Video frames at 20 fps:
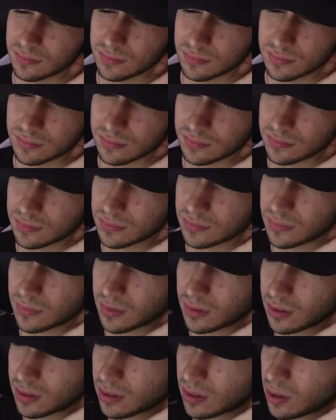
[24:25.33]

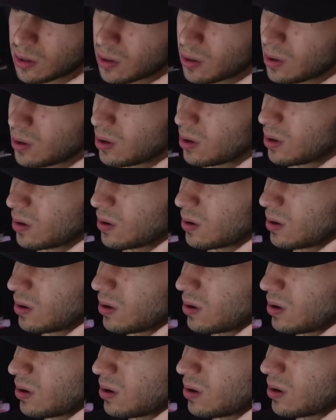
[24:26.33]
giving you
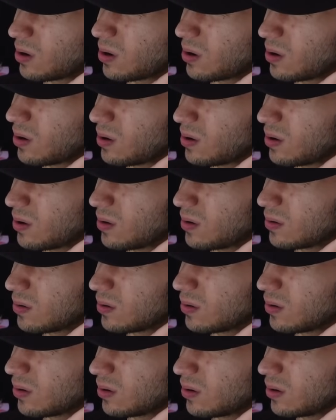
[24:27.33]
almost
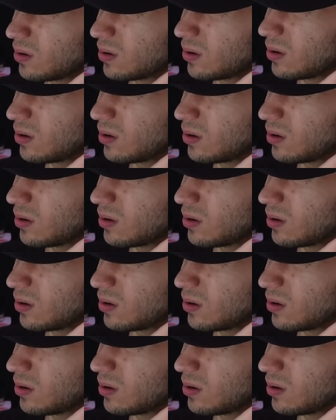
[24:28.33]
lie.